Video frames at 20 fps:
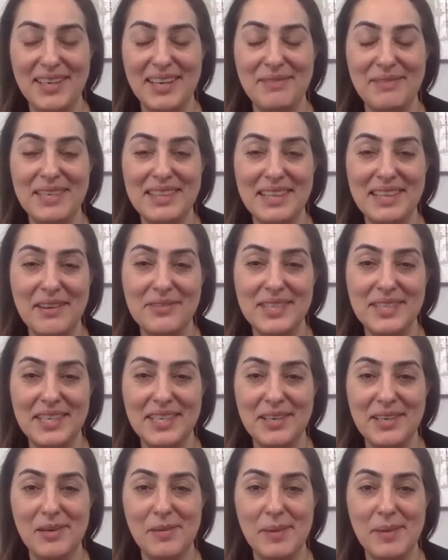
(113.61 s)
and we'd love to
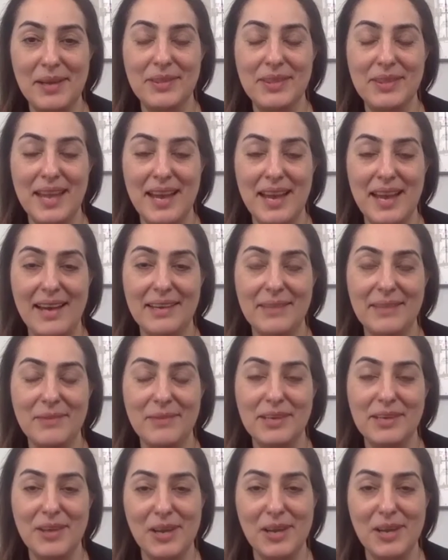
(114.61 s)
hear about that and
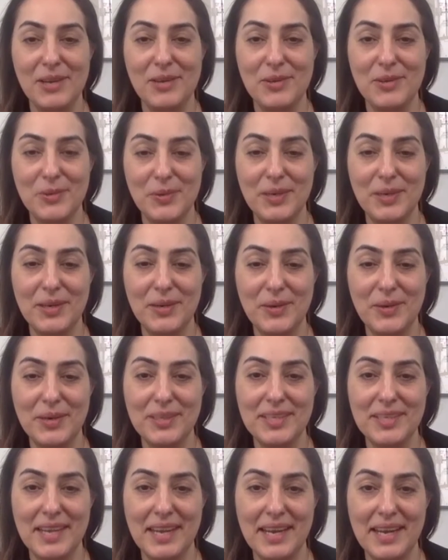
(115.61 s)
what got you to where you are
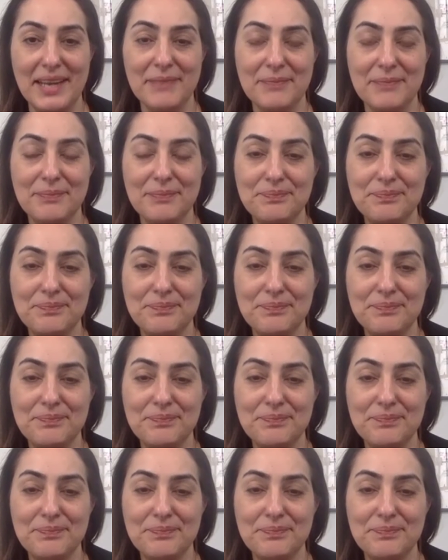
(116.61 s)
today.